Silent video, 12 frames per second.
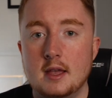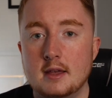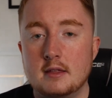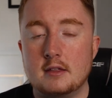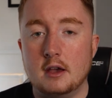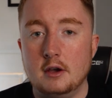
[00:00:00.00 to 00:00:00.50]

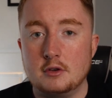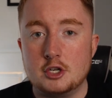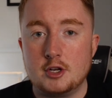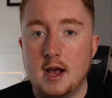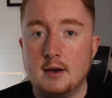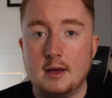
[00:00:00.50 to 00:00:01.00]
So
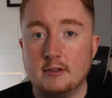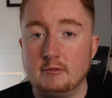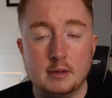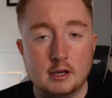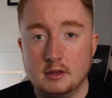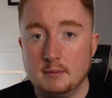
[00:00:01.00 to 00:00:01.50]
Strauch
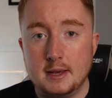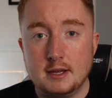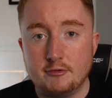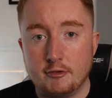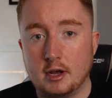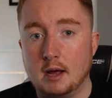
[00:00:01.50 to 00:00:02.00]
hasn't been on the
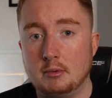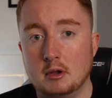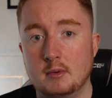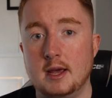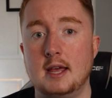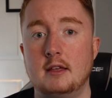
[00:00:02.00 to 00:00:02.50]
pitch for a couple
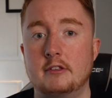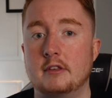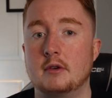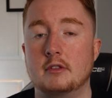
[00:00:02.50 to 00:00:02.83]
of weeks, so